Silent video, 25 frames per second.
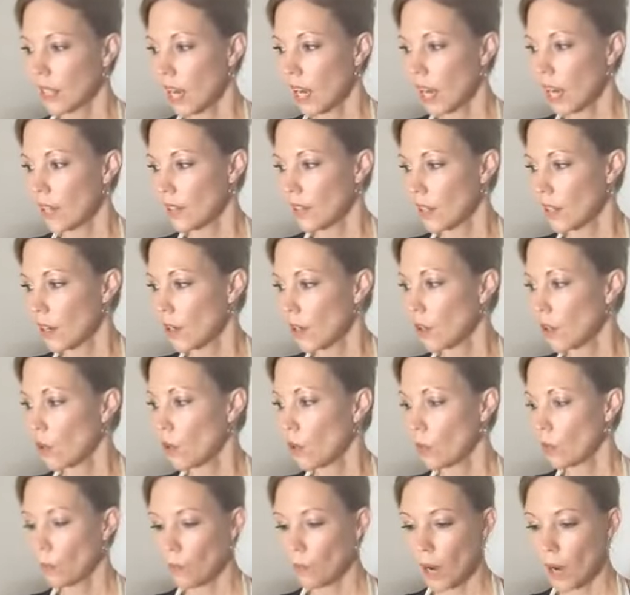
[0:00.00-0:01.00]
I
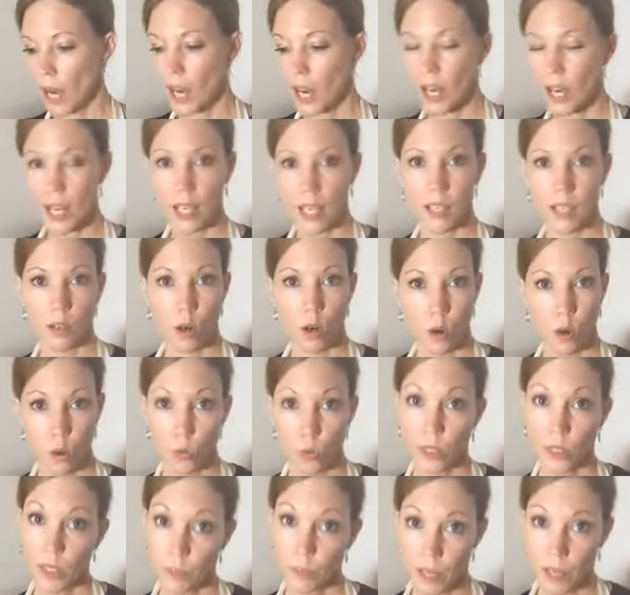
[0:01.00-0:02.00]
know my
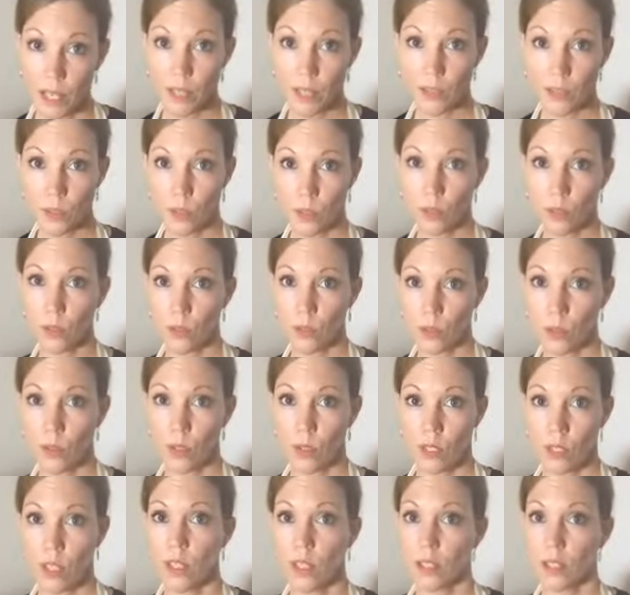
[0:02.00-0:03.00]
holy basil
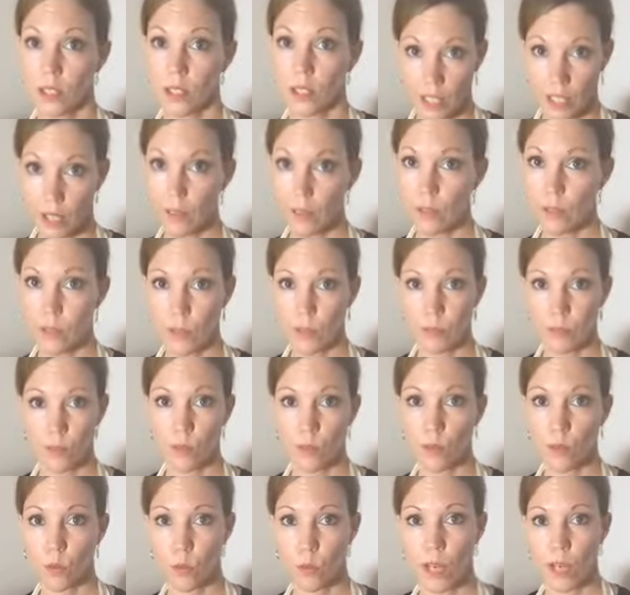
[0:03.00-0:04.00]
lived through
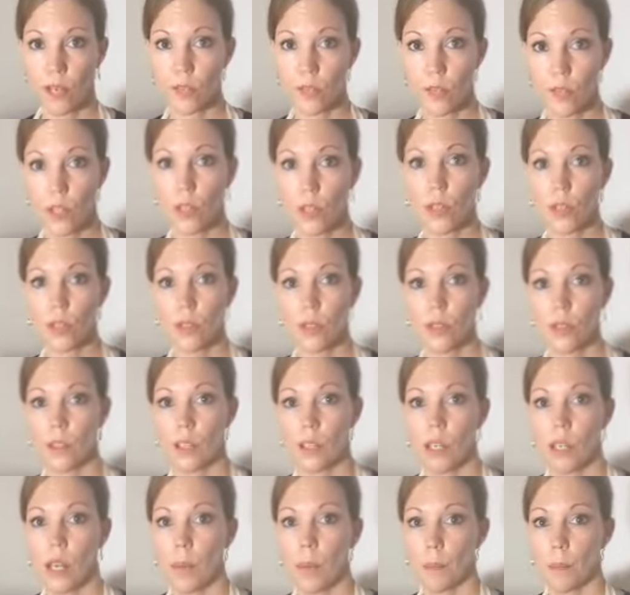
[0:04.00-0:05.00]
the winter,
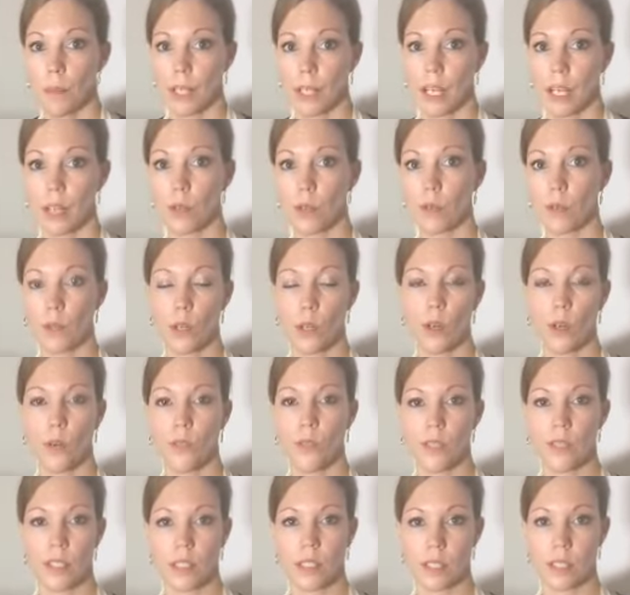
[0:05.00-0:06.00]
but I don't know
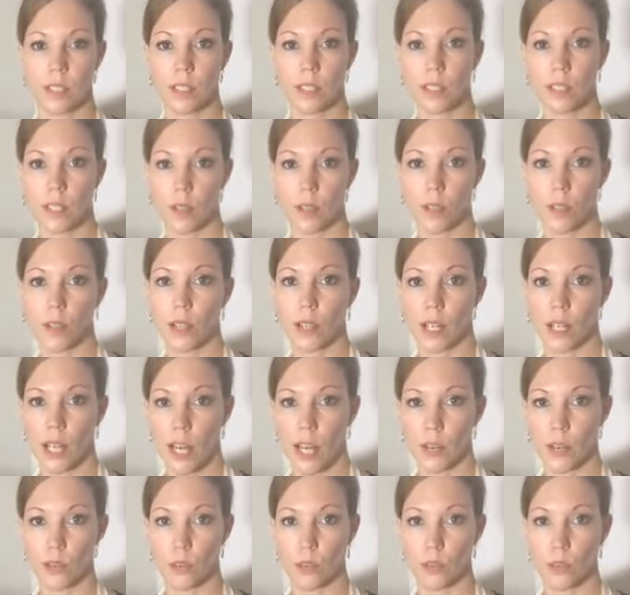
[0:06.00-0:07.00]
if it's considered an
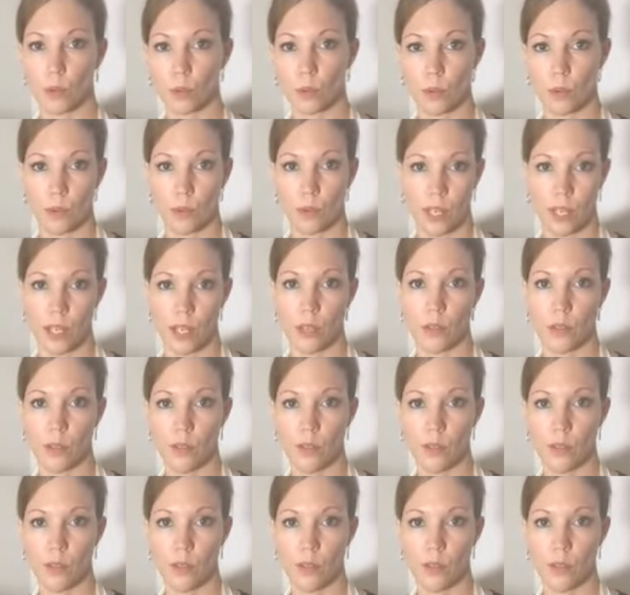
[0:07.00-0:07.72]
actual perennial.